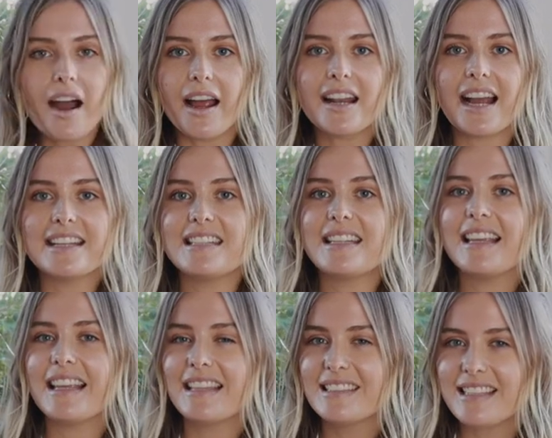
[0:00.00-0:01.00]
but I
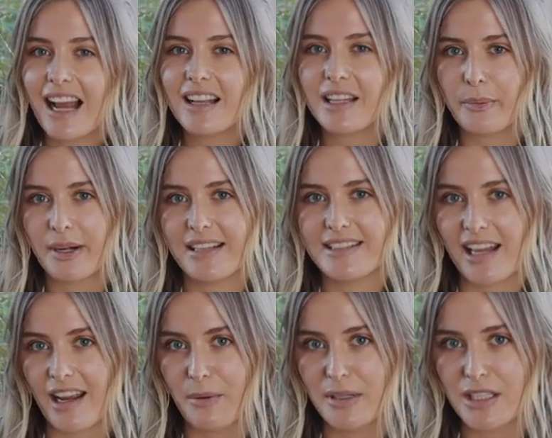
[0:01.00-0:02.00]
did exactly what I
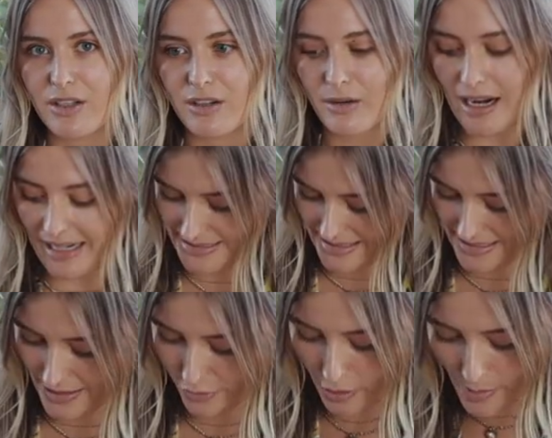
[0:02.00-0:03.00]
said I would do. I did
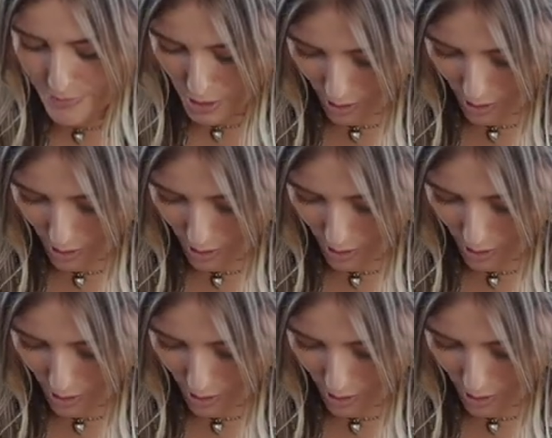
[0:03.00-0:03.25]
a crop